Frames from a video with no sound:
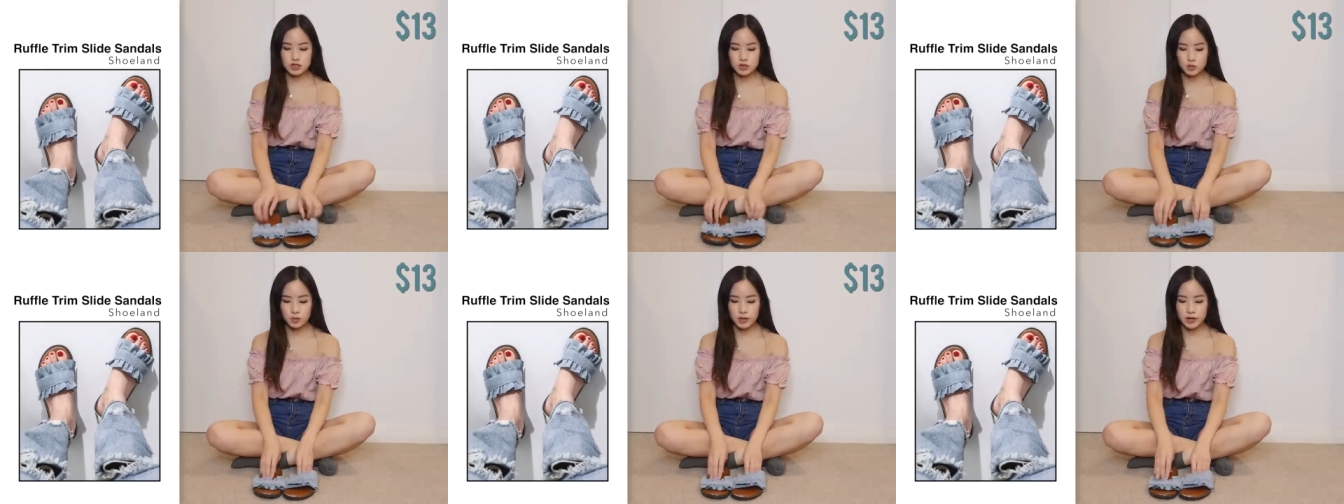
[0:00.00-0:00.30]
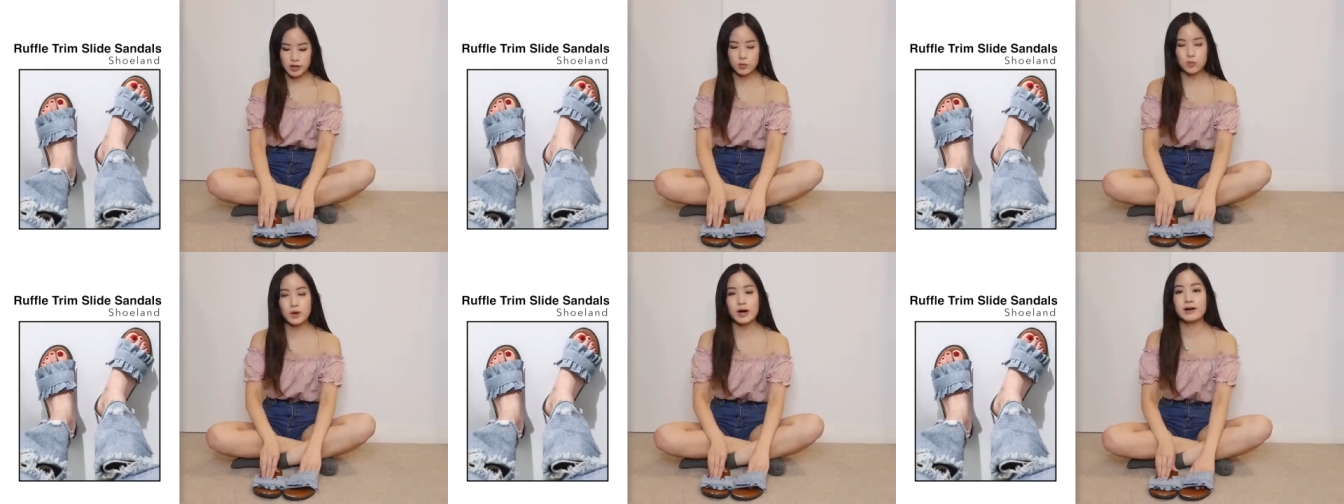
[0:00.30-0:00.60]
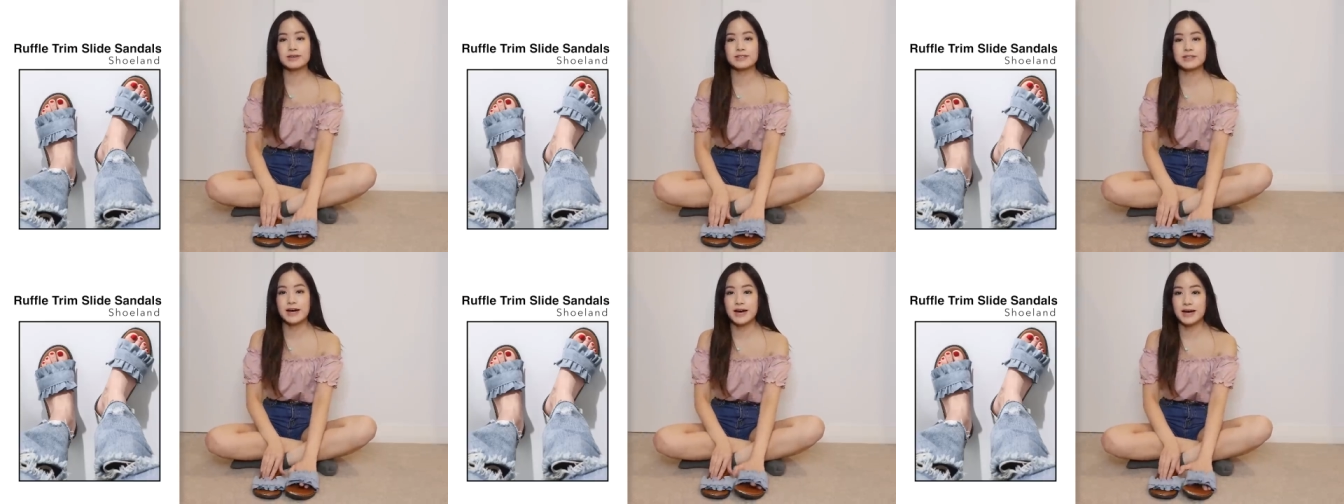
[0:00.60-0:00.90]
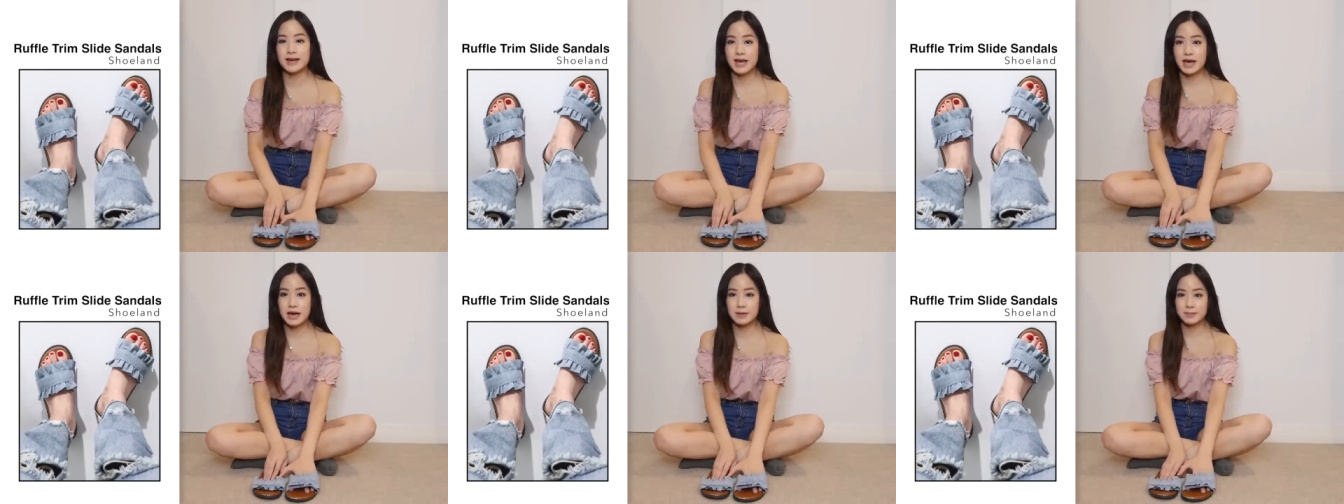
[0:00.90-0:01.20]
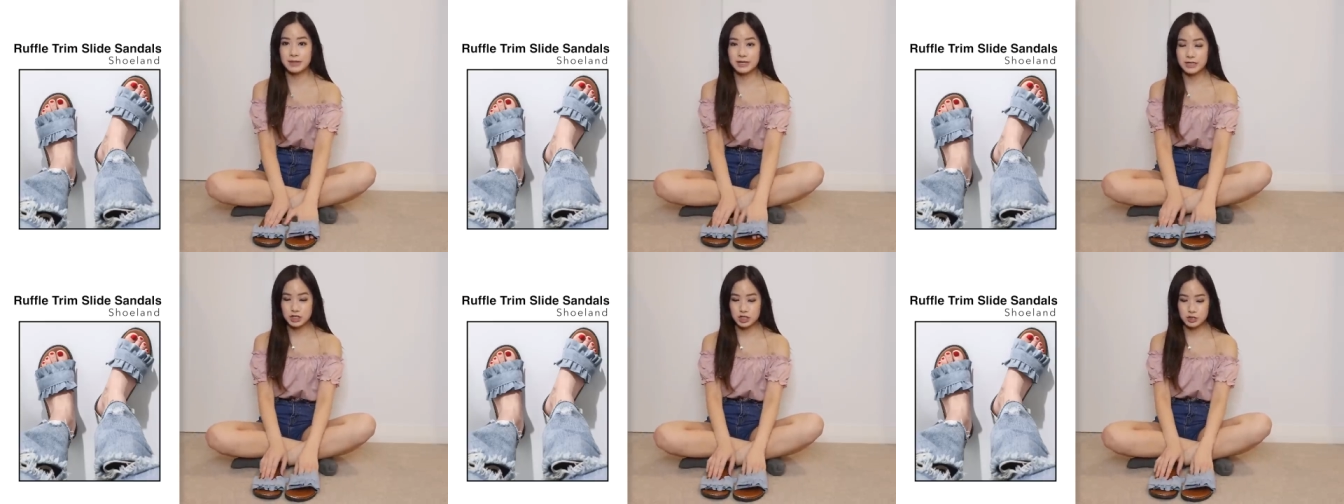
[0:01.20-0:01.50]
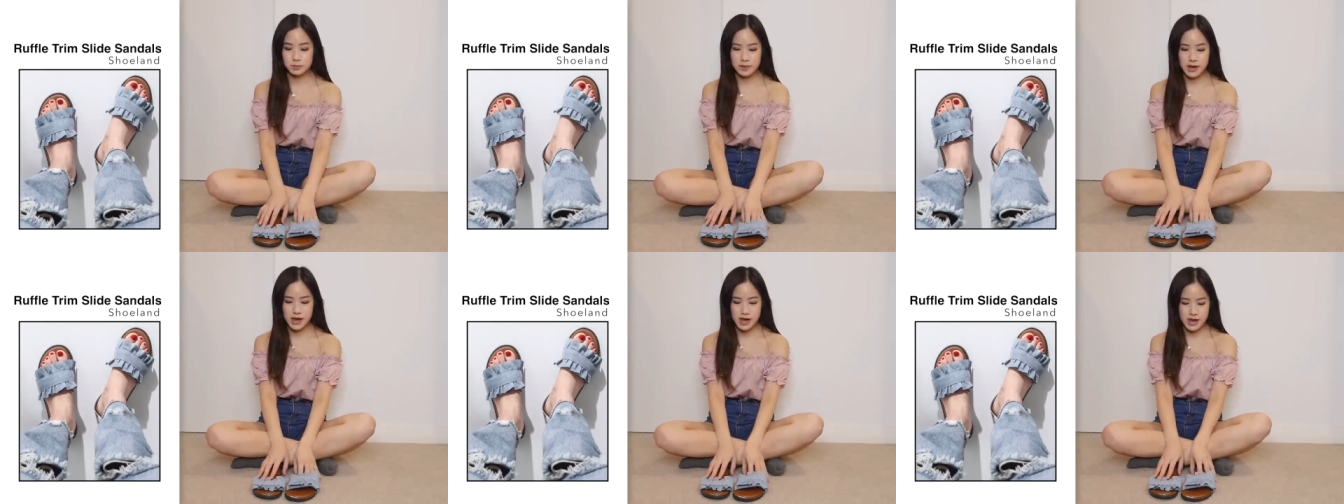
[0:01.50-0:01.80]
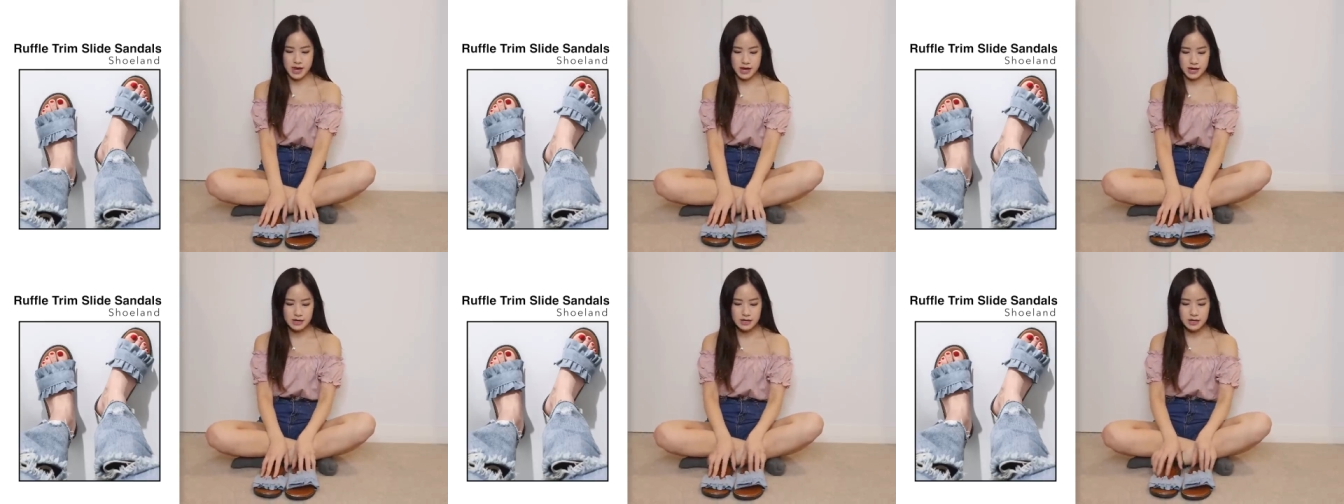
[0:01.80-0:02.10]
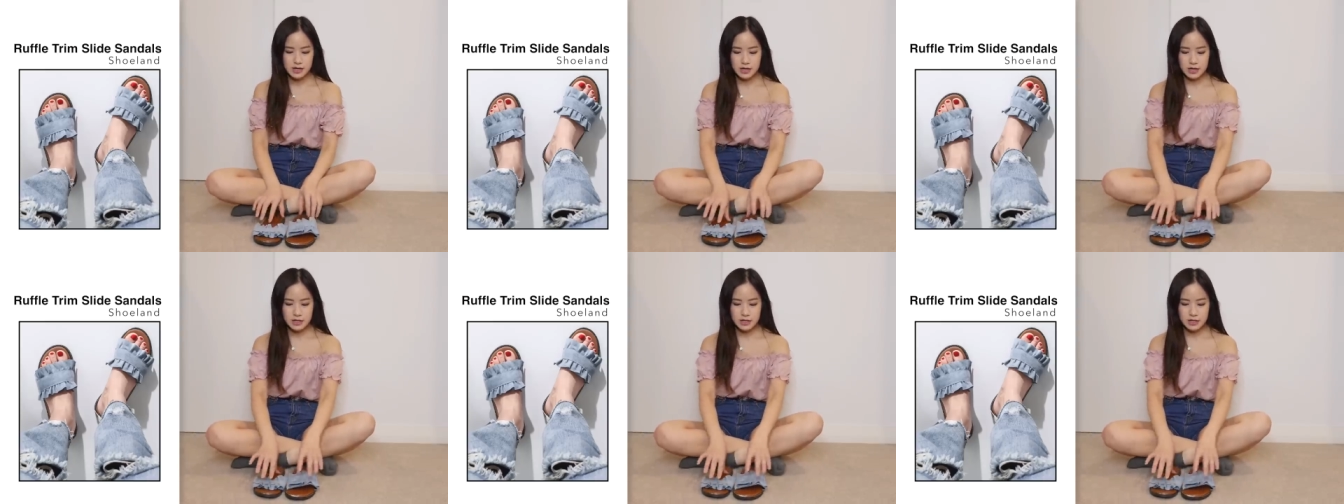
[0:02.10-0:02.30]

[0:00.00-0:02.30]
to wear whilst I am in Japan.